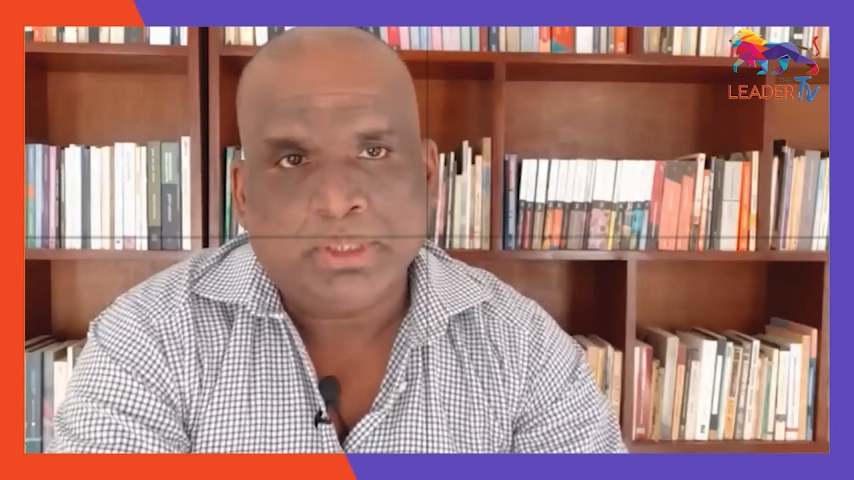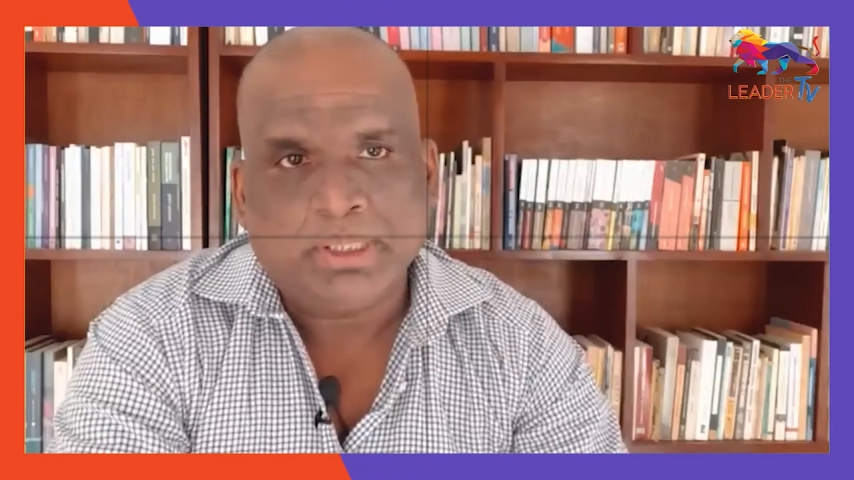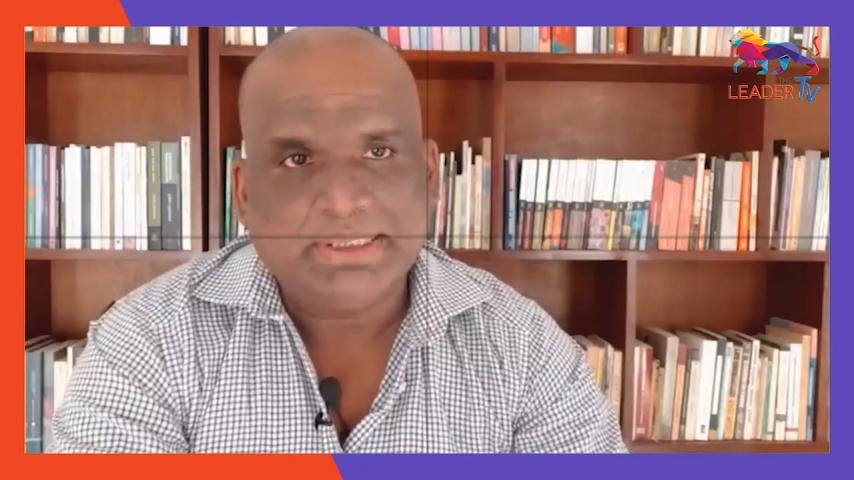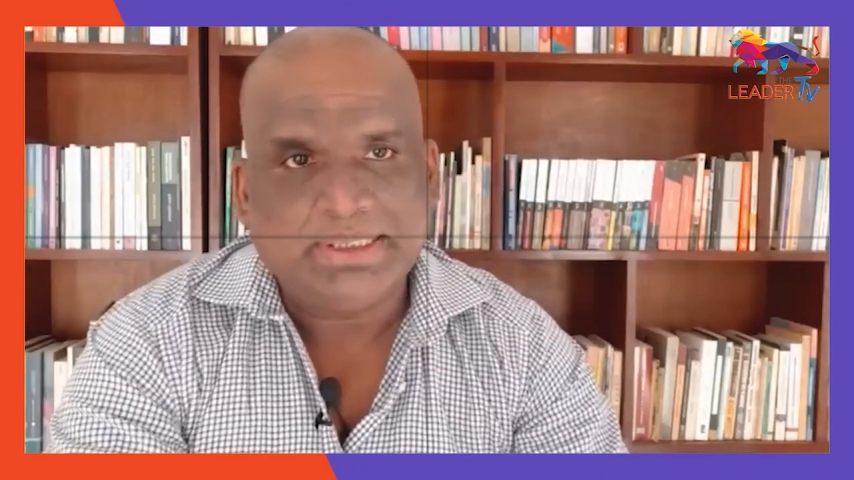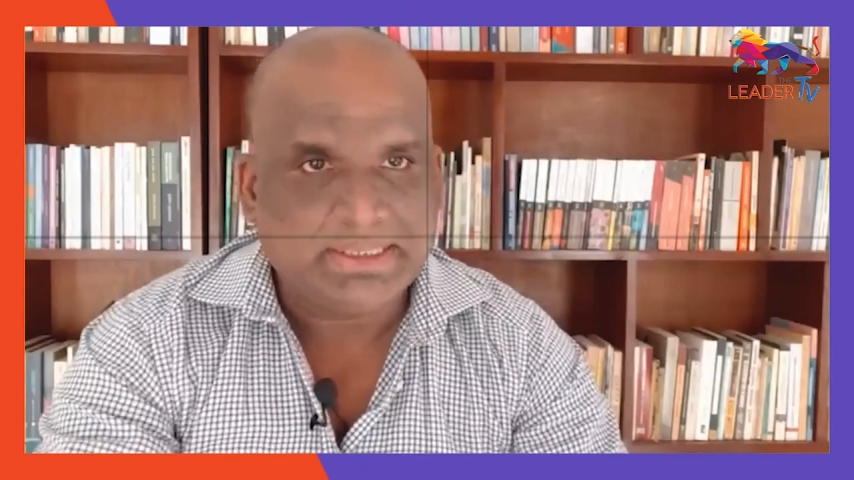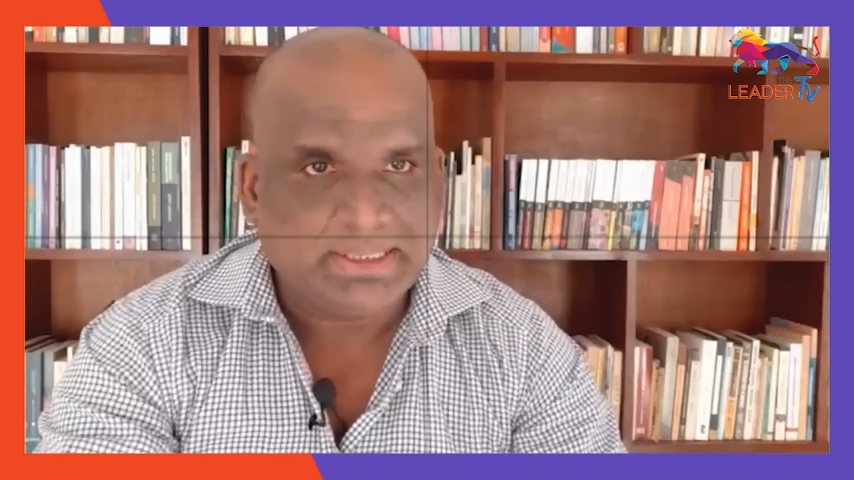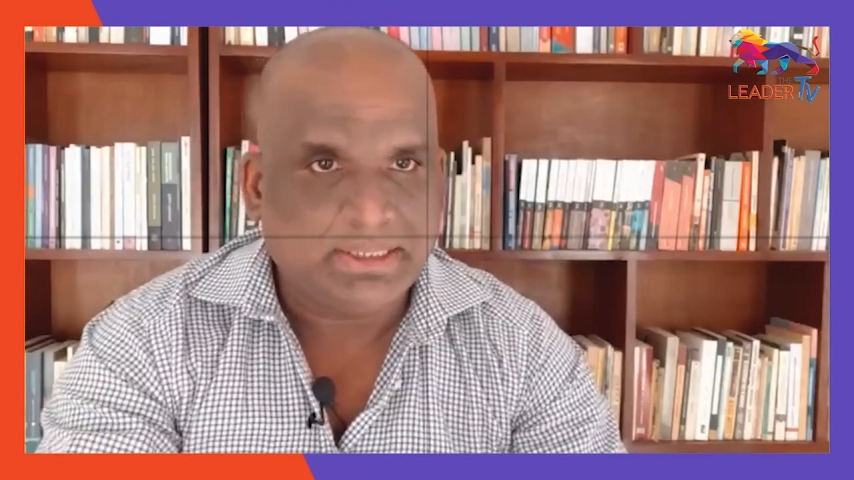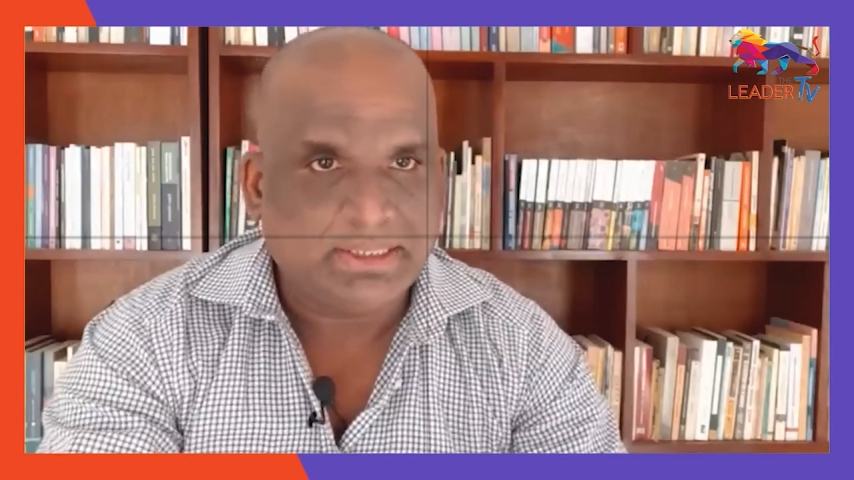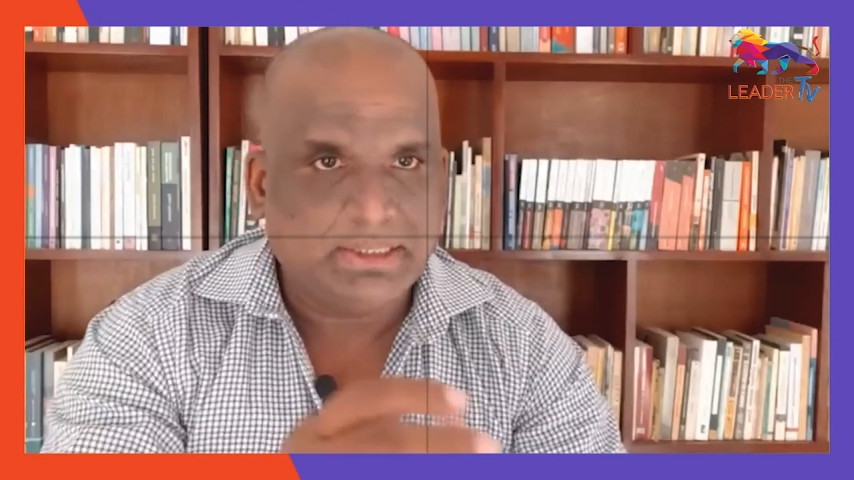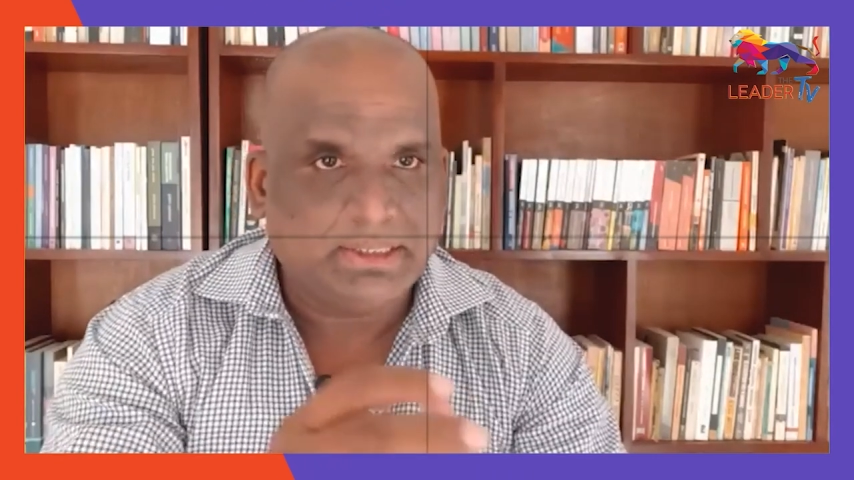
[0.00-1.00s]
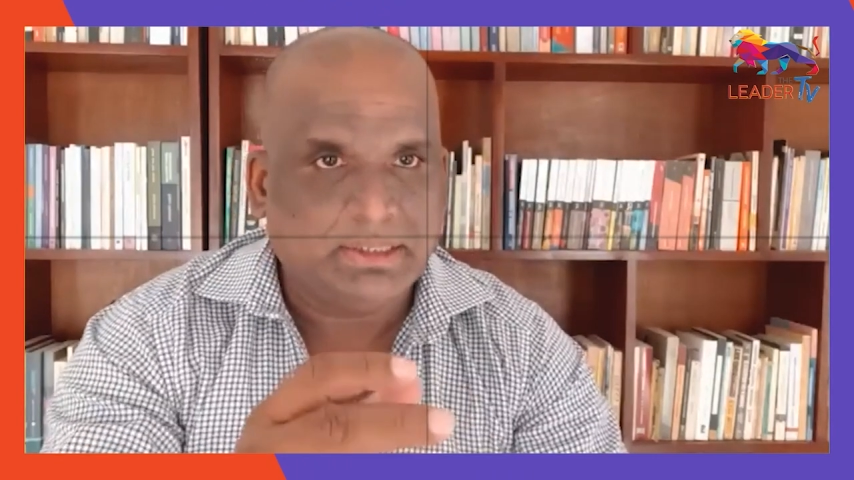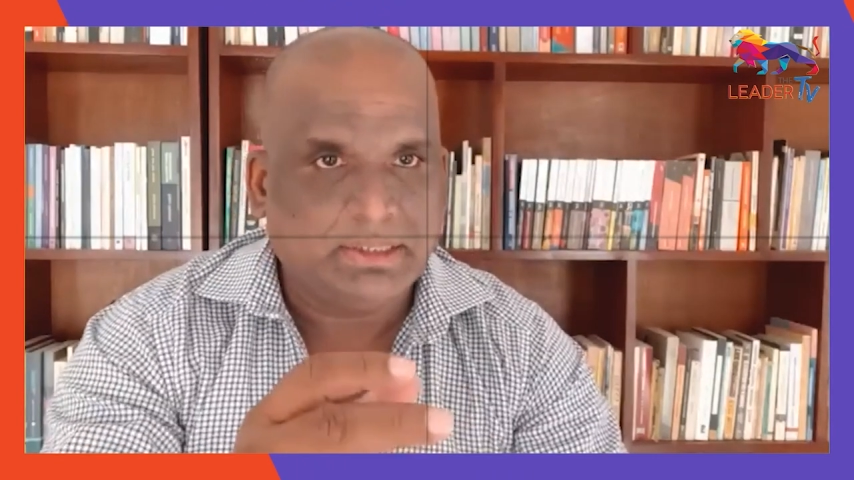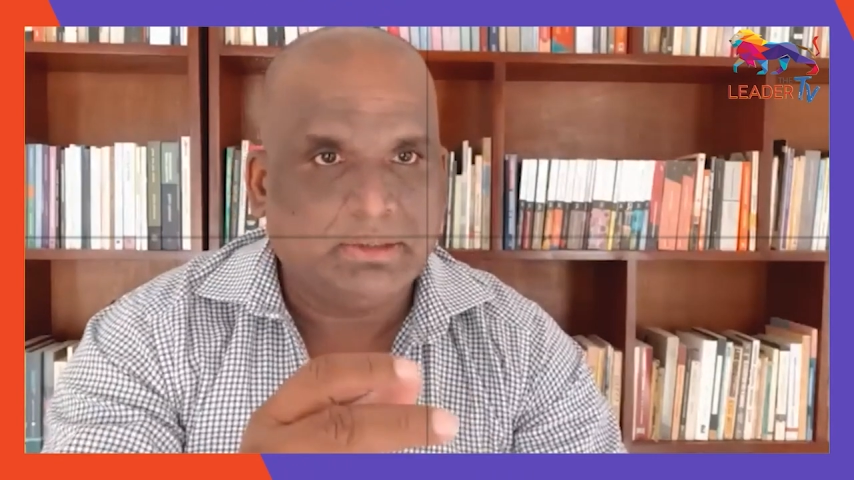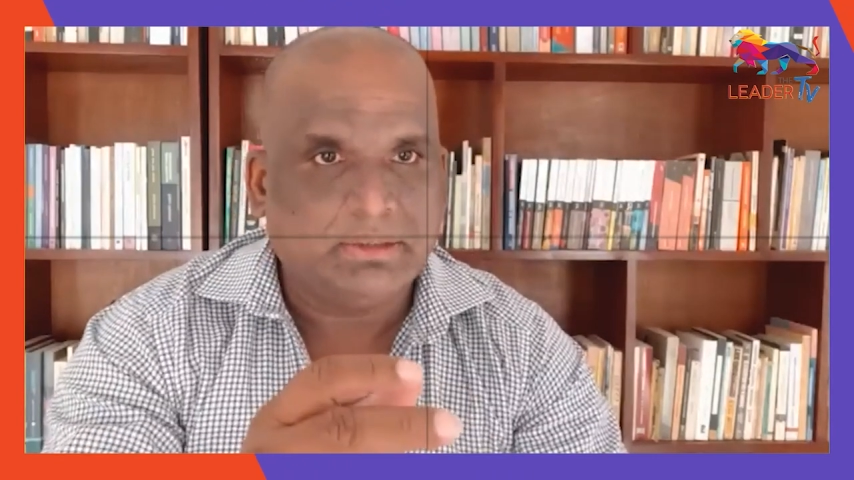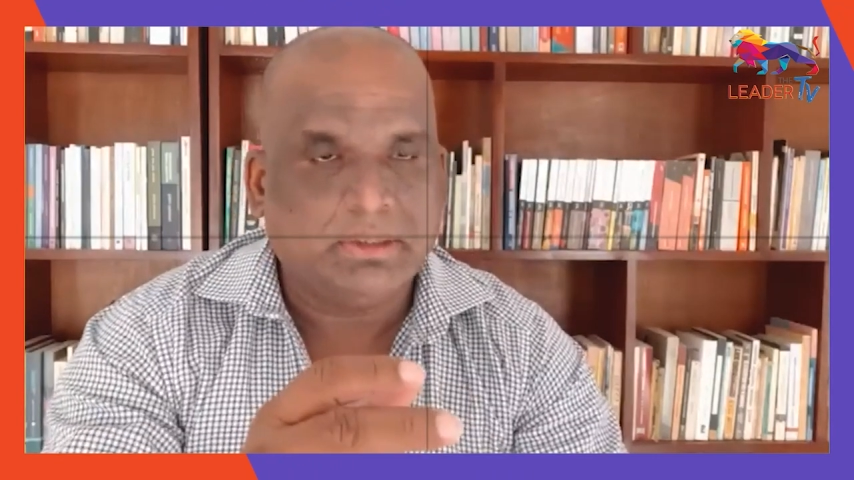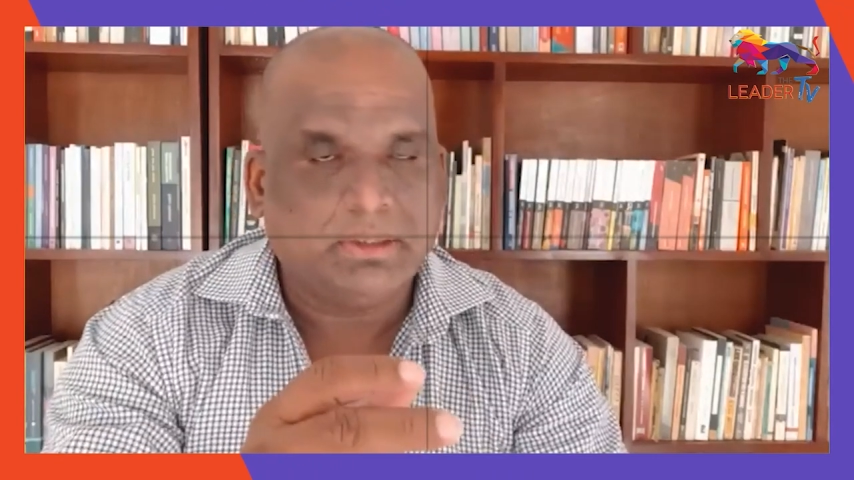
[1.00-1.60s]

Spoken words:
a reversal is difficult.